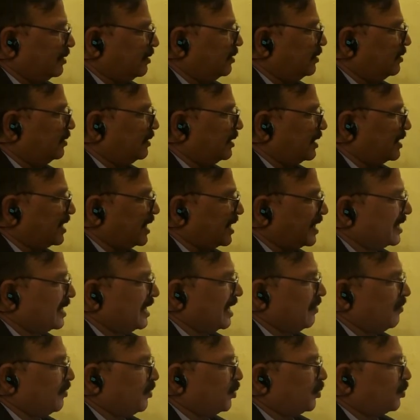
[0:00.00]
the sectional
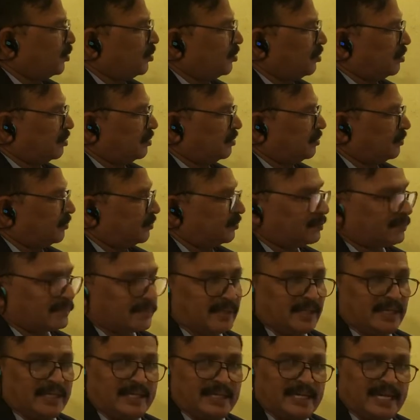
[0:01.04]
view
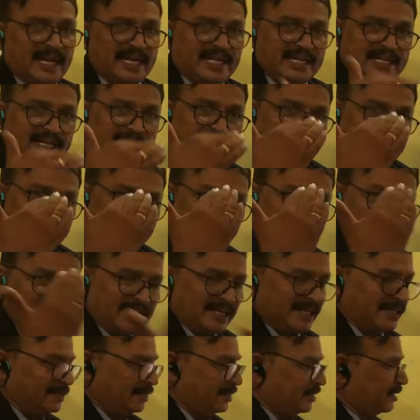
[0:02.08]
in a
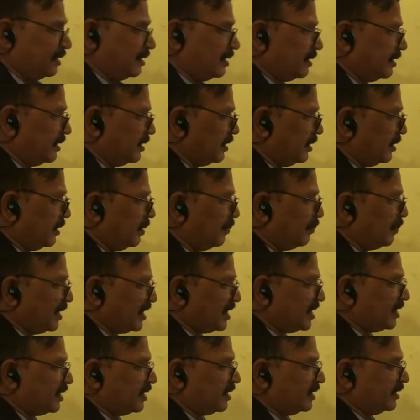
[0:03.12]
different
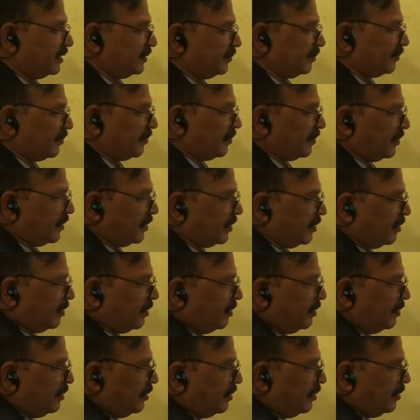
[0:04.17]
picture,
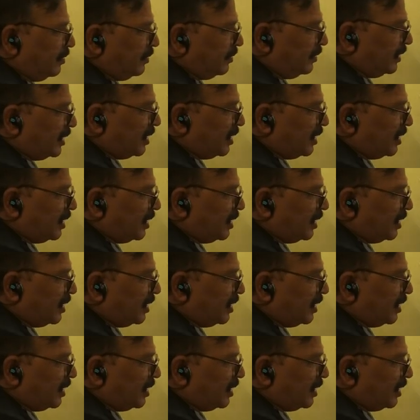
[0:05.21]
the